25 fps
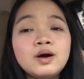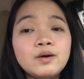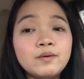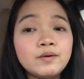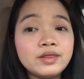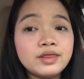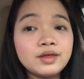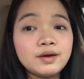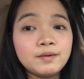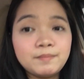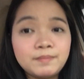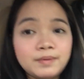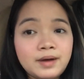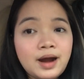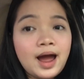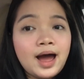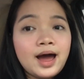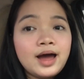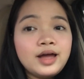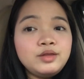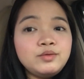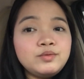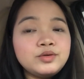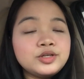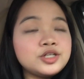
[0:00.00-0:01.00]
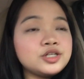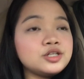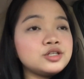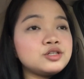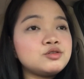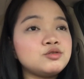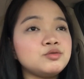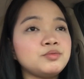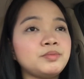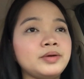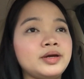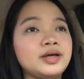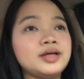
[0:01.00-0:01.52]
with a brand, which is
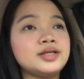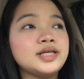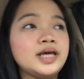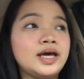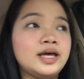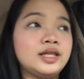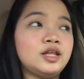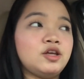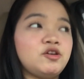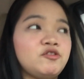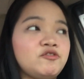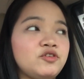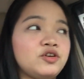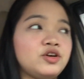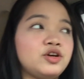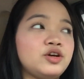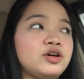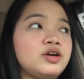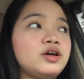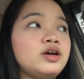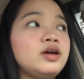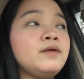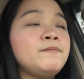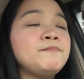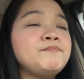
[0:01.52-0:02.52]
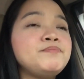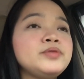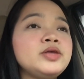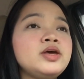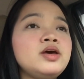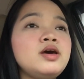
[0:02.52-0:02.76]
super exciting for her.